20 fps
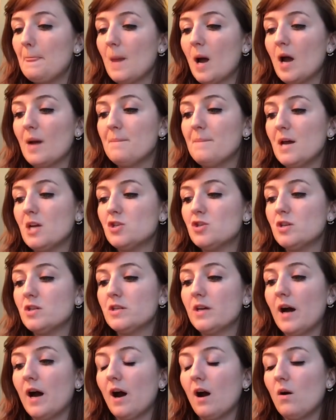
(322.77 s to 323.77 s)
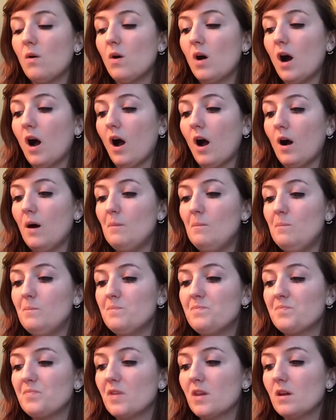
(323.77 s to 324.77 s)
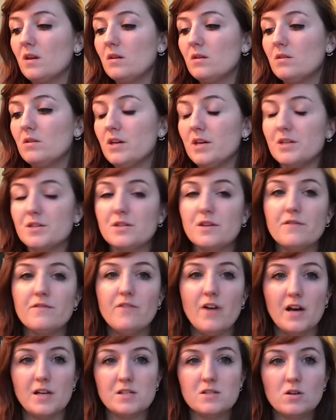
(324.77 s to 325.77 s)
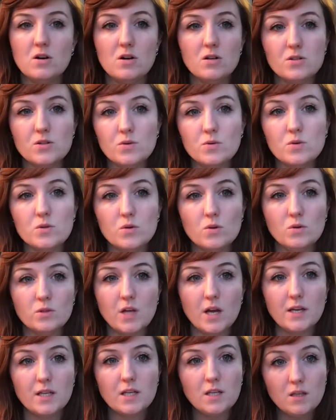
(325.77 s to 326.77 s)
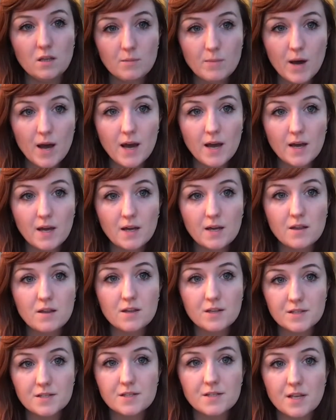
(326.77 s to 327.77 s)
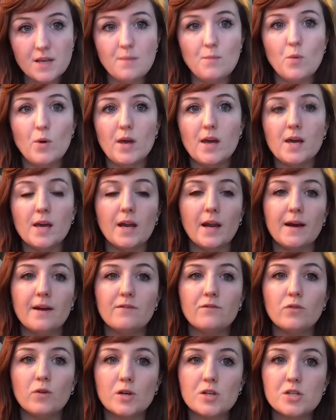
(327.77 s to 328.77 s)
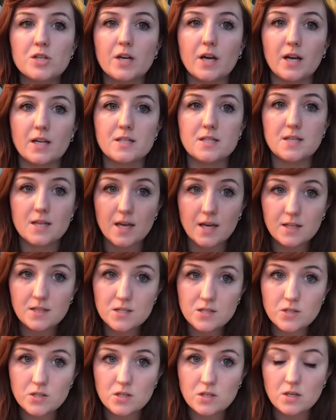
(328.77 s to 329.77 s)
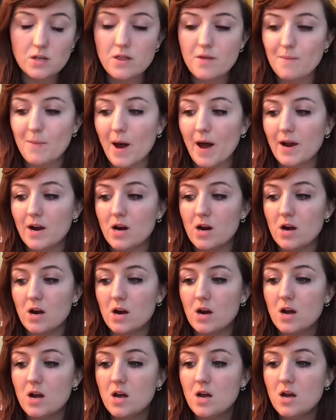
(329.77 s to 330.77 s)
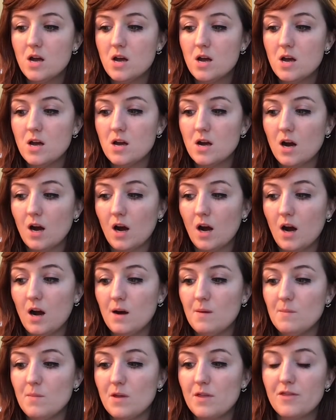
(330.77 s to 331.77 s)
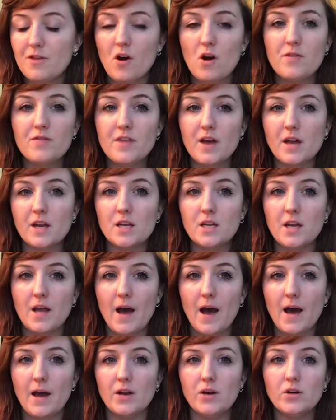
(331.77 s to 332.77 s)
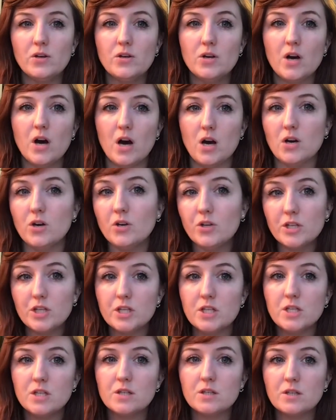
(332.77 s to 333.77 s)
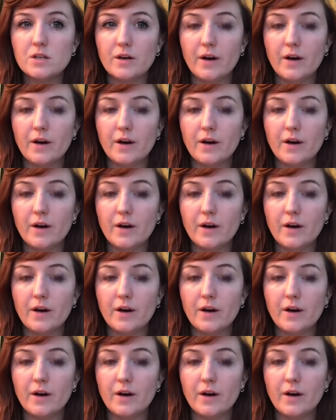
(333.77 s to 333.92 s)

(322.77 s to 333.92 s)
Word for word: I mentioned how this vest also sold on eBay this same week, and I unfortunately had to cancel. The buyer thought that it had a hooded,